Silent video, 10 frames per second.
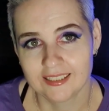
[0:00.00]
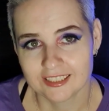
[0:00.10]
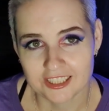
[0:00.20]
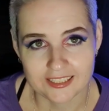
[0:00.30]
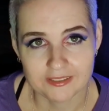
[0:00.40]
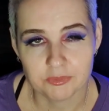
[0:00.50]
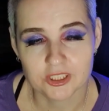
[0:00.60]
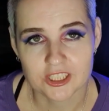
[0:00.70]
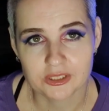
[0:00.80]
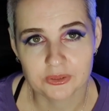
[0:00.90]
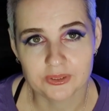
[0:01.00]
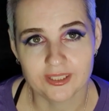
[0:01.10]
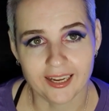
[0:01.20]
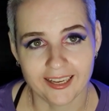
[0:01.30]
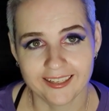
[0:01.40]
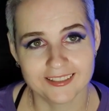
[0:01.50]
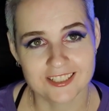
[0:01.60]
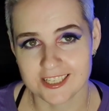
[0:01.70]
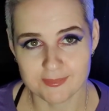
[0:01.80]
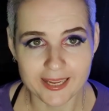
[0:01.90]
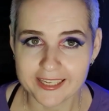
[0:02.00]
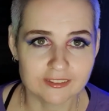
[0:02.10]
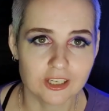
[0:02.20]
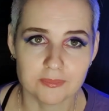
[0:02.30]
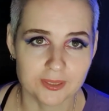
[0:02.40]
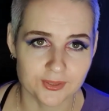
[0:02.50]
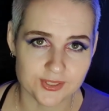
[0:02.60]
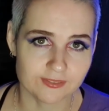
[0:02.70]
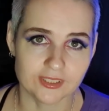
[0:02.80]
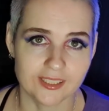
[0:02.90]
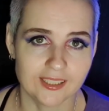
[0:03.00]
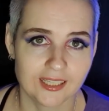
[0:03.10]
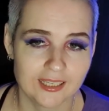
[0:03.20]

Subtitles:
she did what she could, and she's my hero because of it.